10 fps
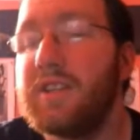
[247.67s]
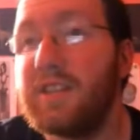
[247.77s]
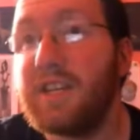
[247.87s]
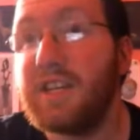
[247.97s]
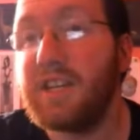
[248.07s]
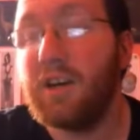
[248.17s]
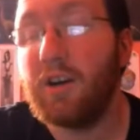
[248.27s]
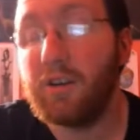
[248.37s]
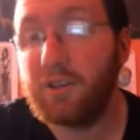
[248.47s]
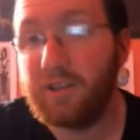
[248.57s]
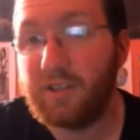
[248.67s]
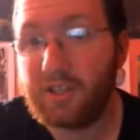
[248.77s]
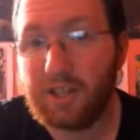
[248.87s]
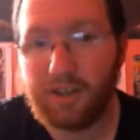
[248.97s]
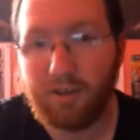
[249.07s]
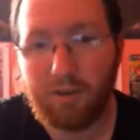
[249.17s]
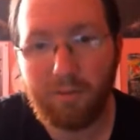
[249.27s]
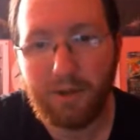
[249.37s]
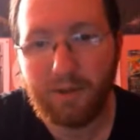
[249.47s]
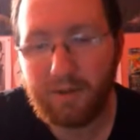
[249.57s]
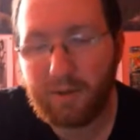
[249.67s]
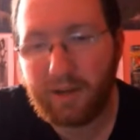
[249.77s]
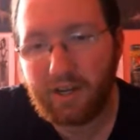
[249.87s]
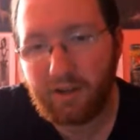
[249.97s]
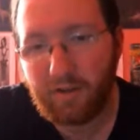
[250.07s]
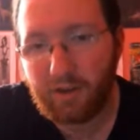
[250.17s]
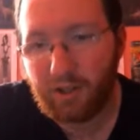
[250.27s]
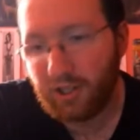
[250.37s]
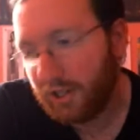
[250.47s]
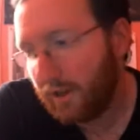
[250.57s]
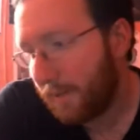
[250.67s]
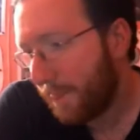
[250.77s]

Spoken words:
the Ultra, the Sun, or Moon, depending on your version,